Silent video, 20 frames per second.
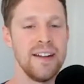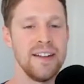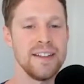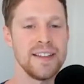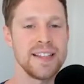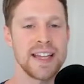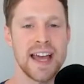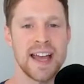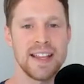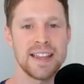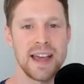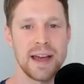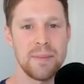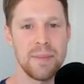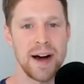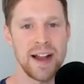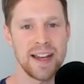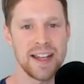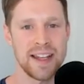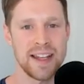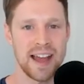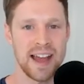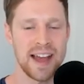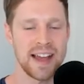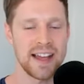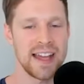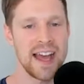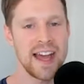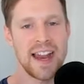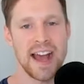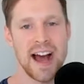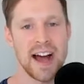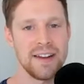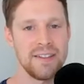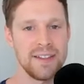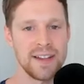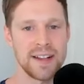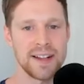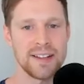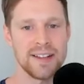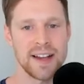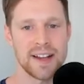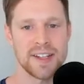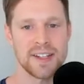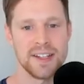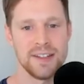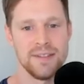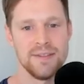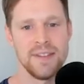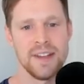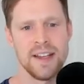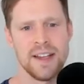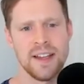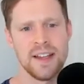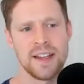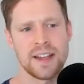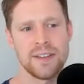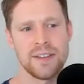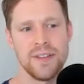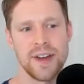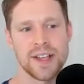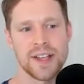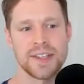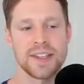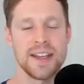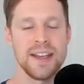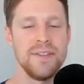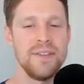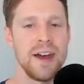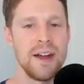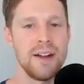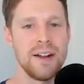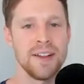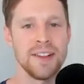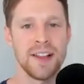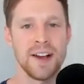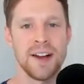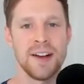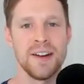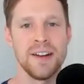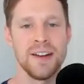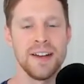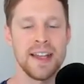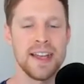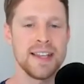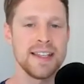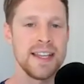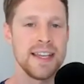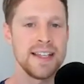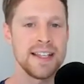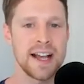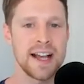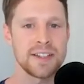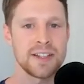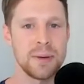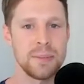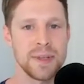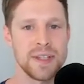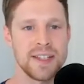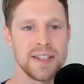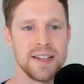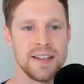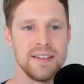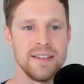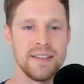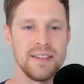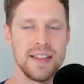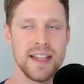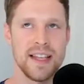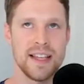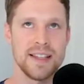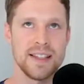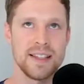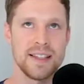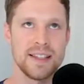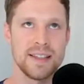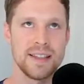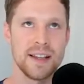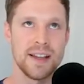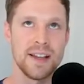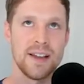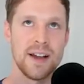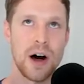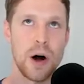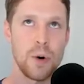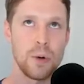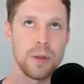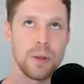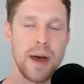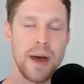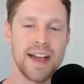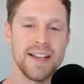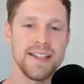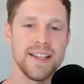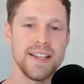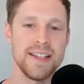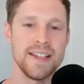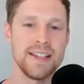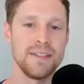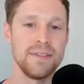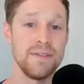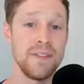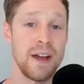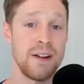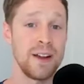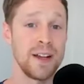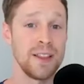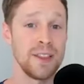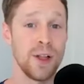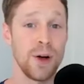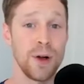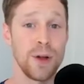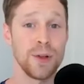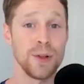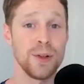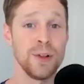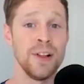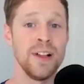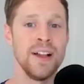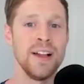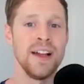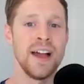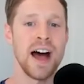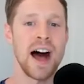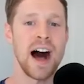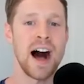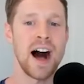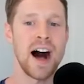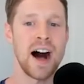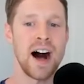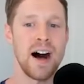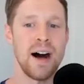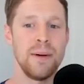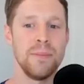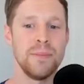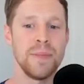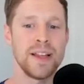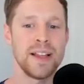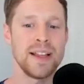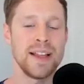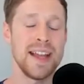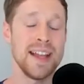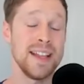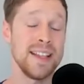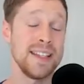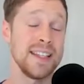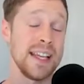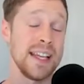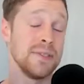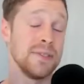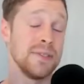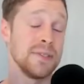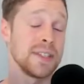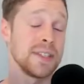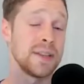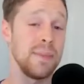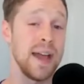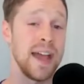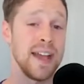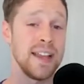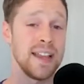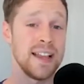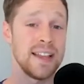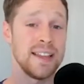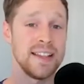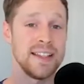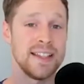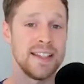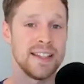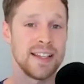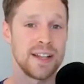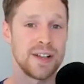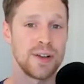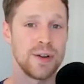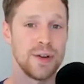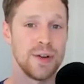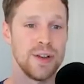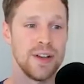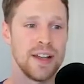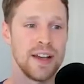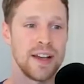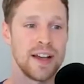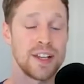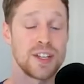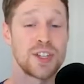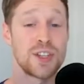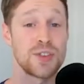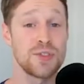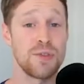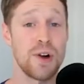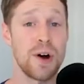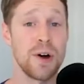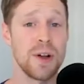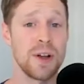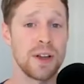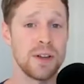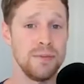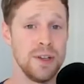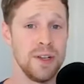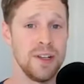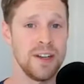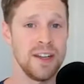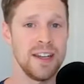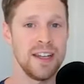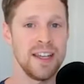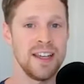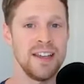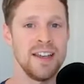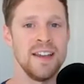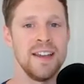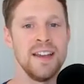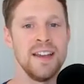take their money and get out of the collection. Conversely, very low is the exact opposite. This holder base is very loyal. It signals to me that this is a strong community